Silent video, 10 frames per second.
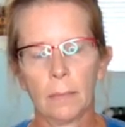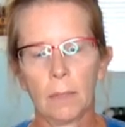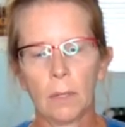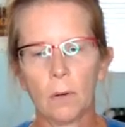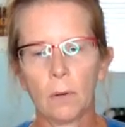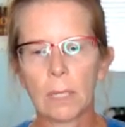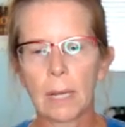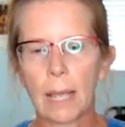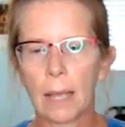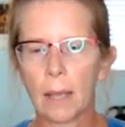
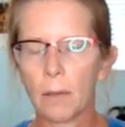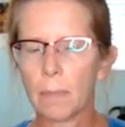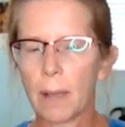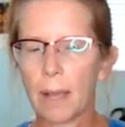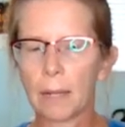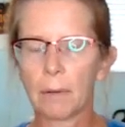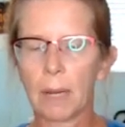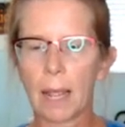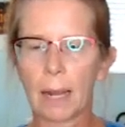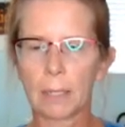Noticing how the body
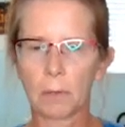reacts and